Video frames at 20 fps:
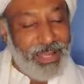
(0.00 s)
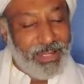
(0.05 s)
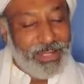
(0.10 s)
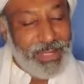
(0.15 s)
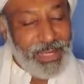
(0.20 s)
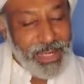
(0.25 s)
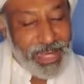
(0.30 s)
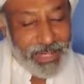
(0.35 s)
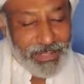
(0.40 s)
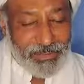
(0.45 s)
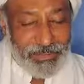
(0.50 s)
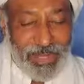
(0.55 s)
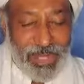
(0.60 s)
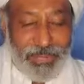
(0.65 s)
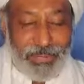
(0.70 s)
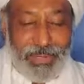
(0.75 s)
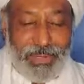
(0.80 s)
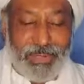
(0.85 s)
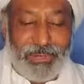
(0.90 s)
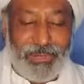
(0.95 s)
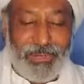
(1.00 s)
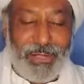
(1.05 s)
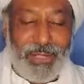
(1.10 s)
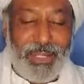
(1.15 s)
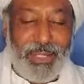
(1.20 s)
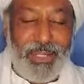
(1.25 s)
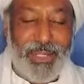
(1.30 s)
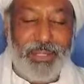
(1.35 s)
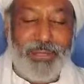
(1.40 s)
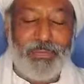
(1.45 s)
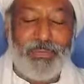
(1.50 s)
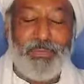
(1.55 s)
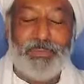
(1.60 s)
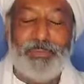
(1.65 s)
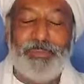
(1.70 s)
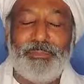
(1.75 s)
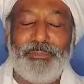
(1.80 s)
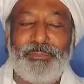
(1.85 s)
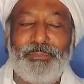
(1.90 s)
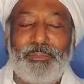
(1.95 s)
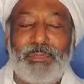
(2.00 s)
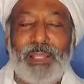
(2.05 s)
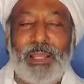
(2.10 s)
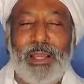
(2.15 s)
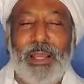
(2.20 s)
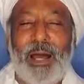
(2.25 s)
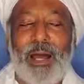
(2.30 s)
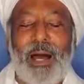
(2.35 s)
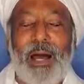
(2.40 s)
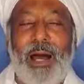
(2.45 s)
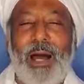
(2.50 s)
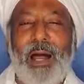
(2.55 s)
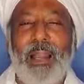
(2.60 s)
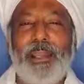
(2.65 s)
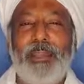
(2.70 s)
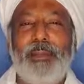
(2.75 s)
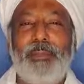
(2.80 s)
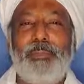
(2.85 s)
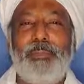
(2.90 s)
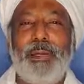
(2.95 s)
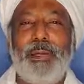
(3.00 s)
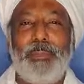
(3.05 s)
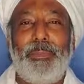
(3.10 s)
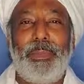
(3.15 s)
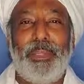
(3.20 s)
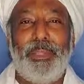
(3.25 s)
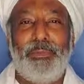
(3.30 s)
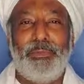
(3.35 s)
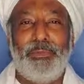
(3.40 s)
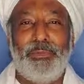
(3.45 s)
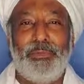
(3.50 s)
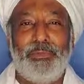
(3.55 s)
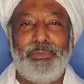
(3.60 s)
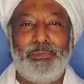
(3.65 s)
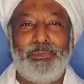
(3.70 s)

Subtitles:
The next dimension is heart purpose.